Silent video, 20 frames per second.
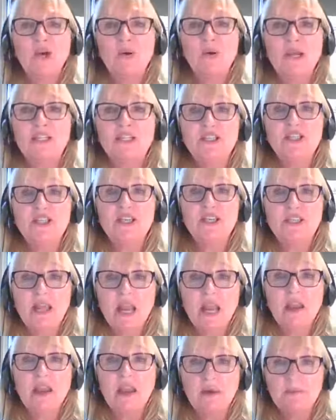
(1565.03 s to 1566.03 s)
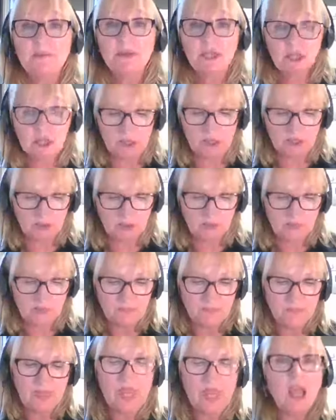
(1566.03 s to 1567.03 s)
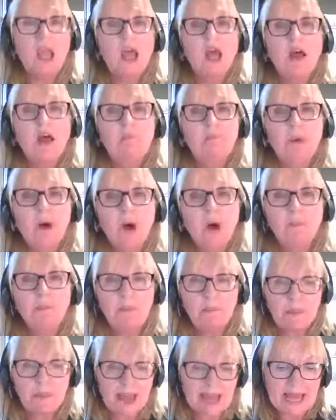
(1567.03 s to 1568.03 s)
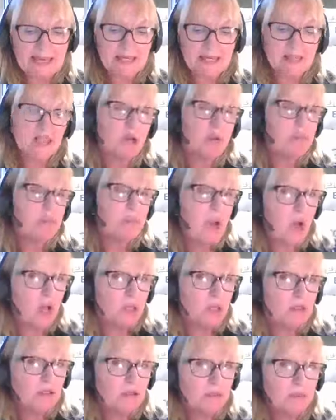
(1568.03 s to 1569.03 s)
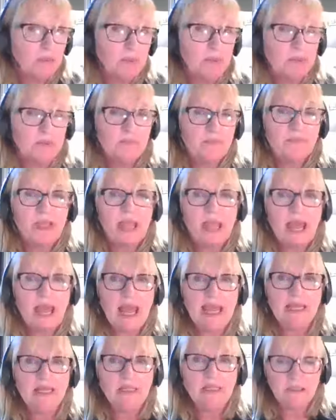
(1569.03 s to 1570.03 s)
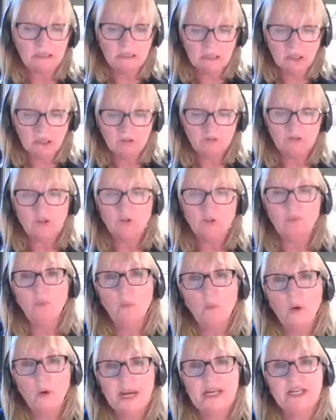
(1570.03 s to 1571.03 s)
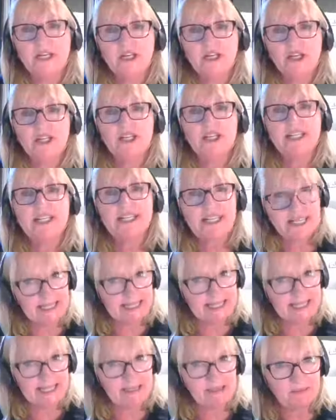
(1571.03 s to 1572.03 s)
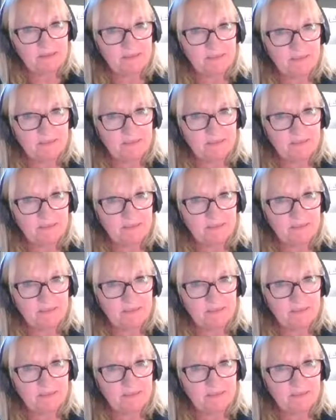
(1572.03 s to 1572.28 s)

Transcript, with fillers: Question number two: Pop band Pulp hail from which city?